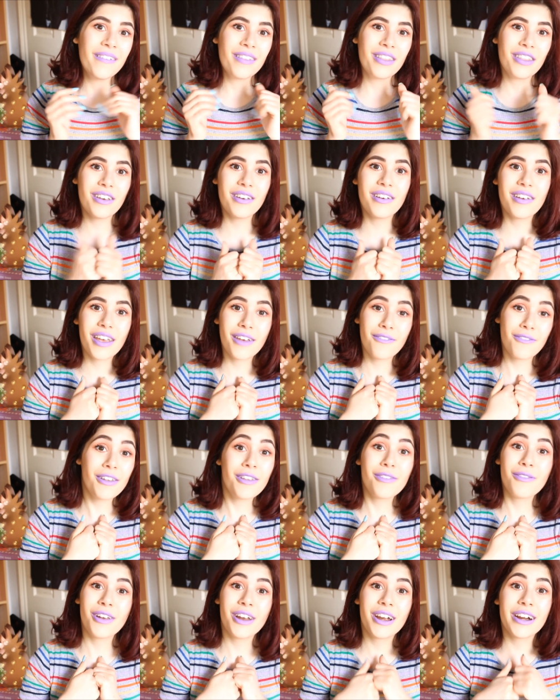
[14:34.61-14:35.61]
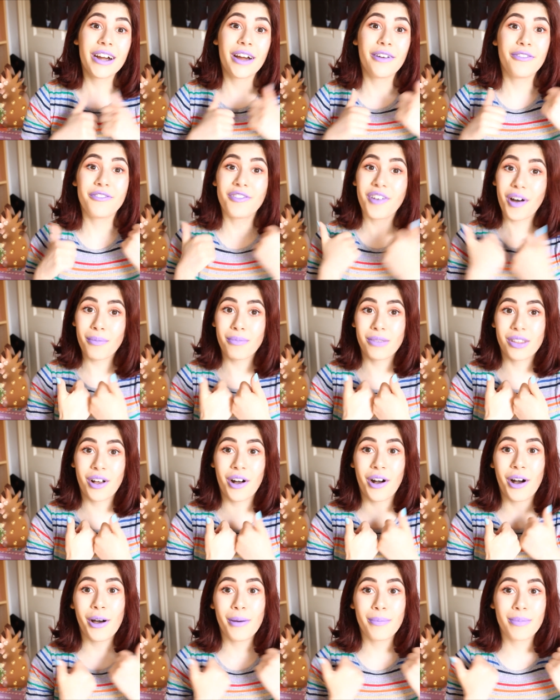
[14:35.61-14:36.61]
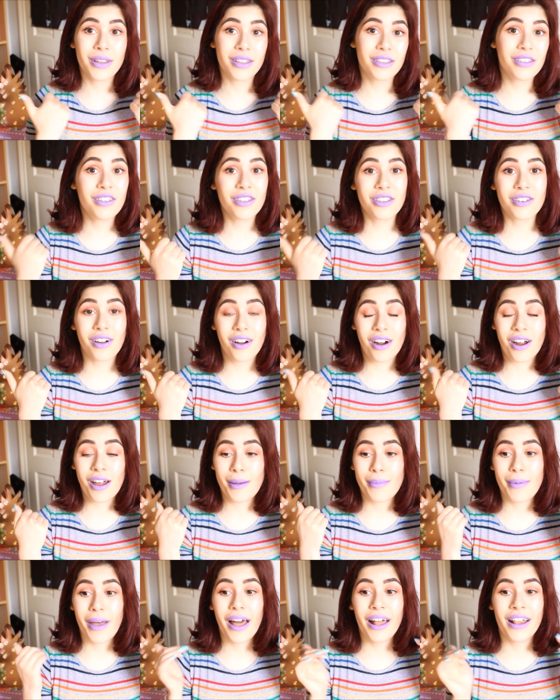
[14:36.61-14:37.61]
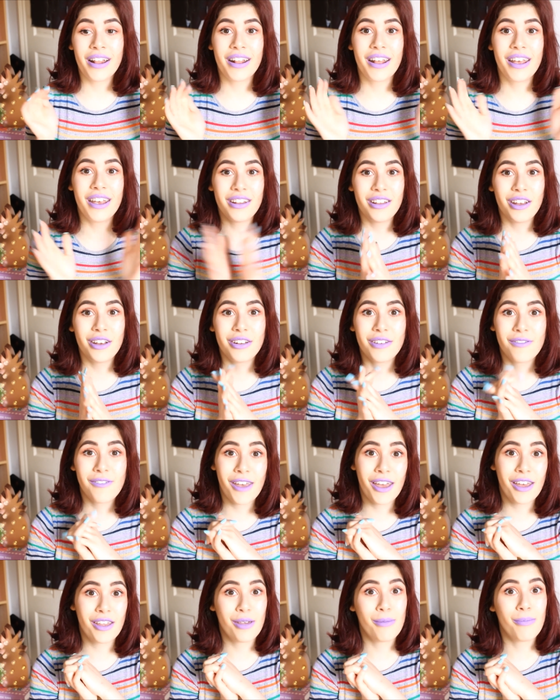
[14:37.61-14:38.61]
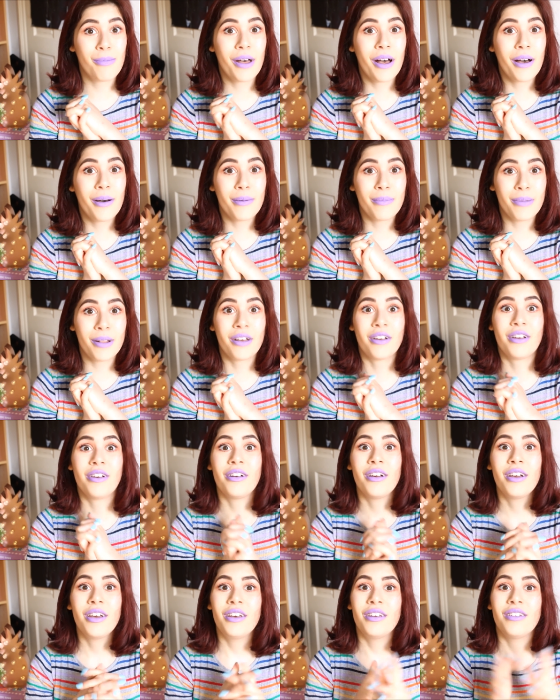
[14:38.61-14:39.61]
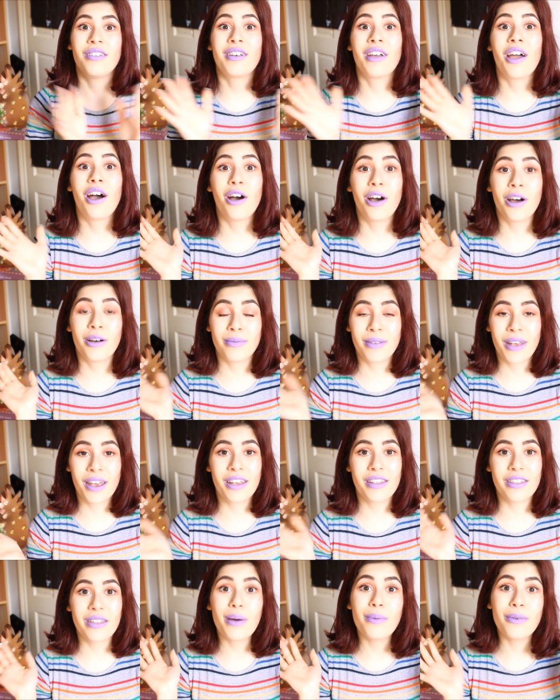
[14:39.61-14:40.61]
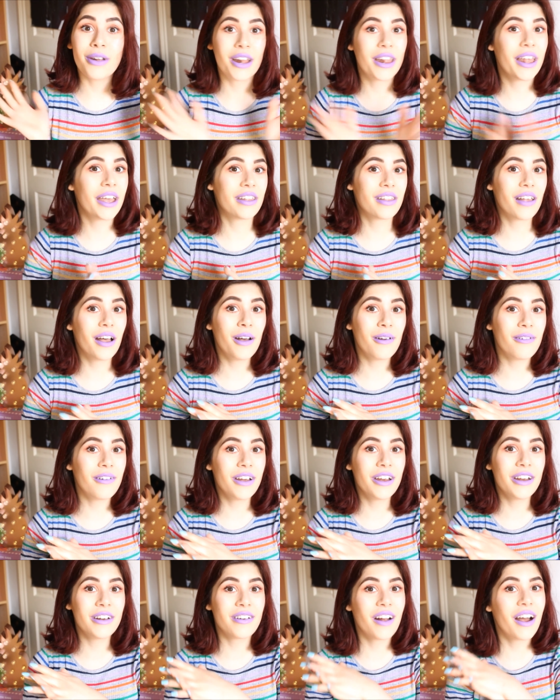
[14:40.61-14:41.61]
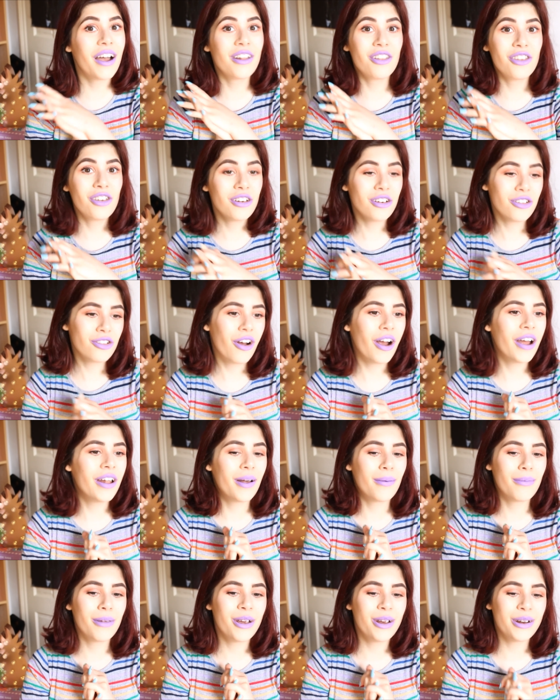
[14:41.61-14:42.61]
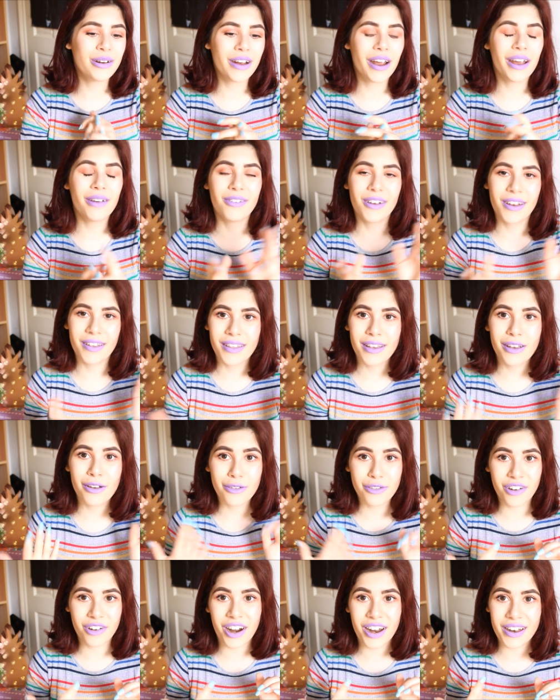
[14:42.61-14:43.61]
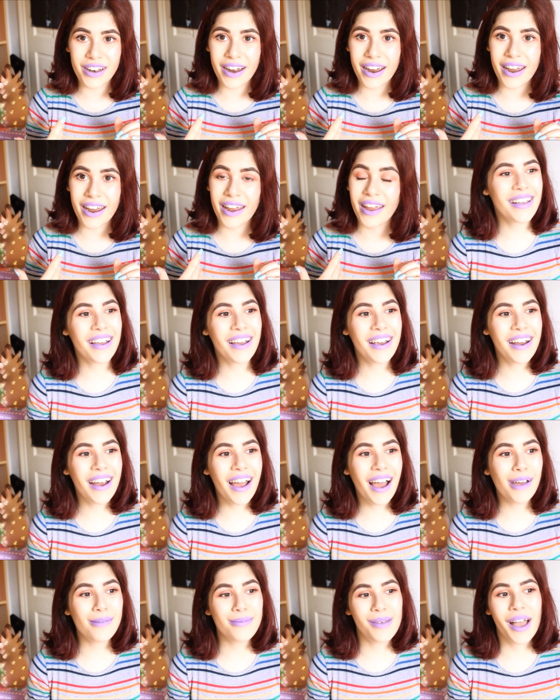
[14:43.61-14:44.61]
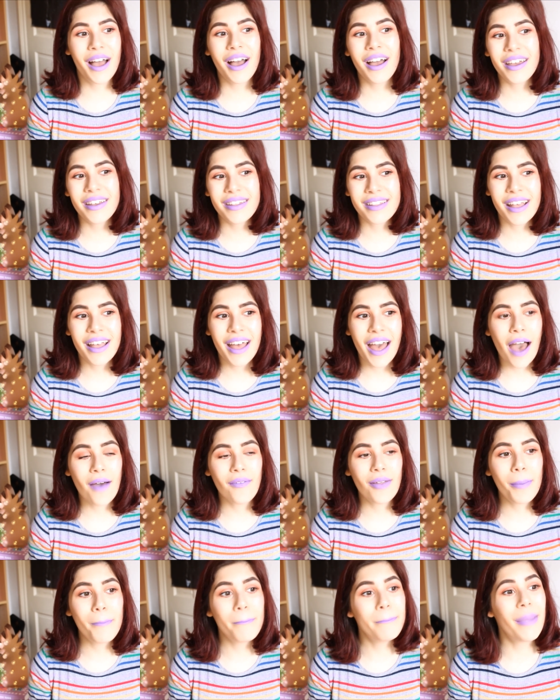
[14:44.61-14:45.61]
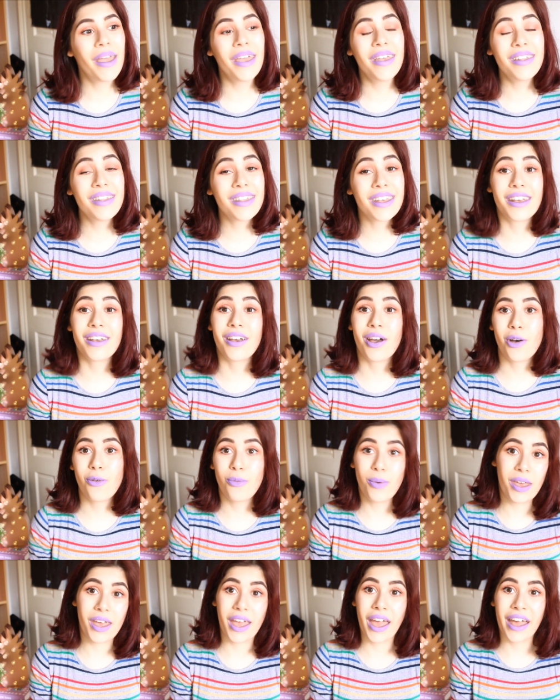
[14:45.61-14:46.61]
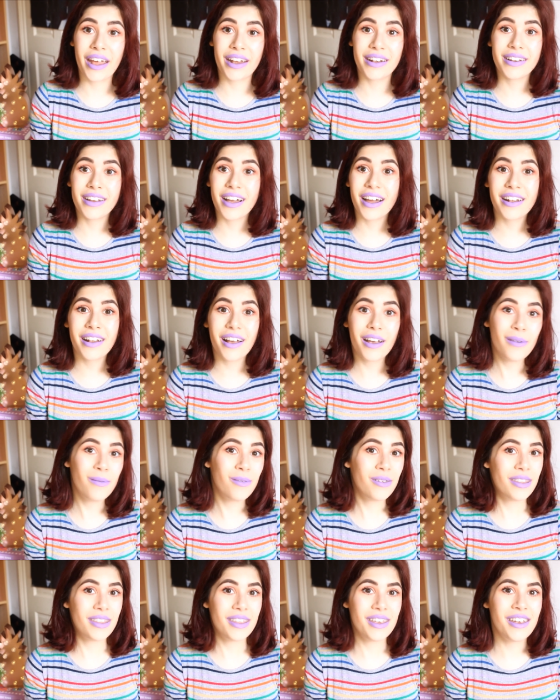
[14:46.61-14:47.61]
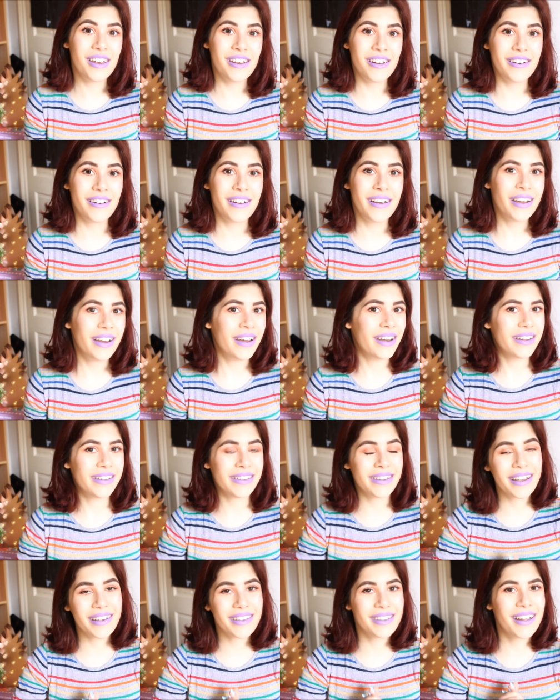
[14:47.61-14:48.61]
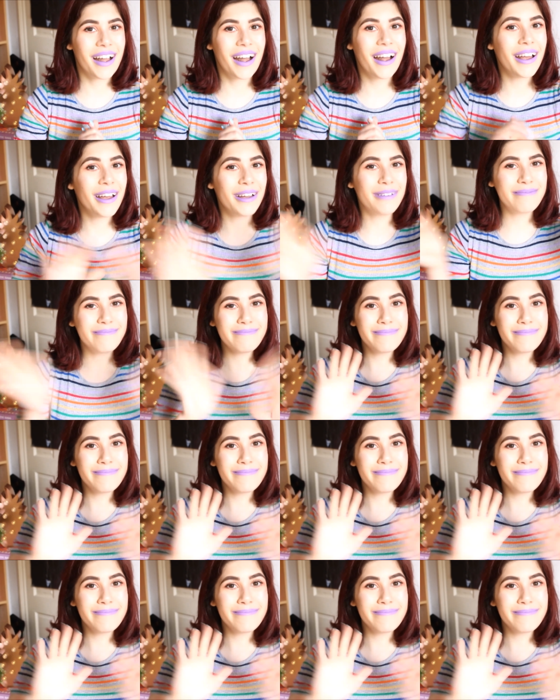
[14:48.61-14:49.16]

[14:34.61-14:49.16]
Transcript: do give this video a thumbs up, subscribe, and click the notification bell below to get updates when the next upload. I do try and upload every single Friday. So I hope you guys have an amazing weekend, and I will see you next time.